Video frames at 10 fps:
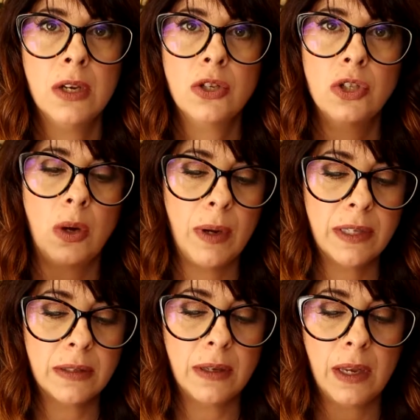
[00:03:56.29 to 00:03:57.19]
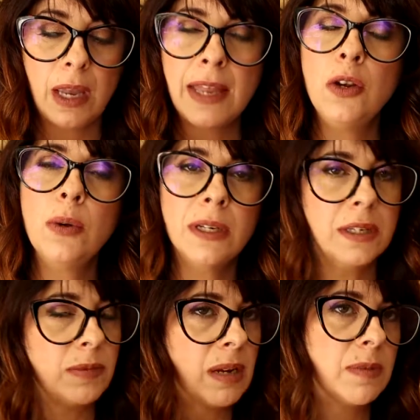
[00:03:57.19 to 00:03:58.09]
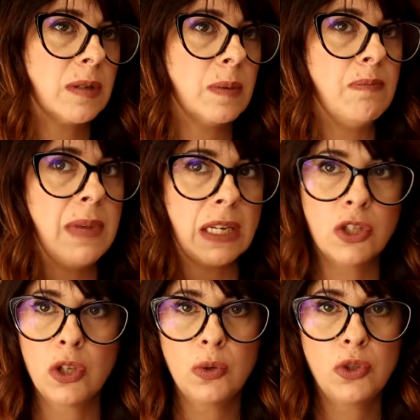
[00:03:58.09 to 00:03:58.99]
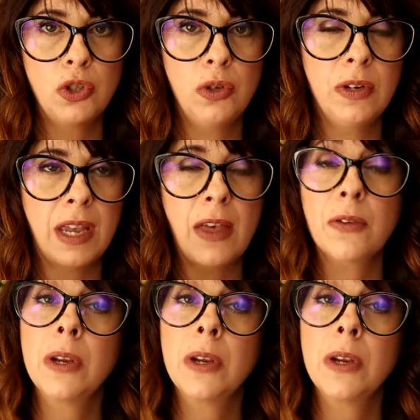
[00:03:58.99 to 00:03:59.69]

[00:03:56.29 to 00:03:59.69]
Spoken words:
So and you can sometimes mix those two together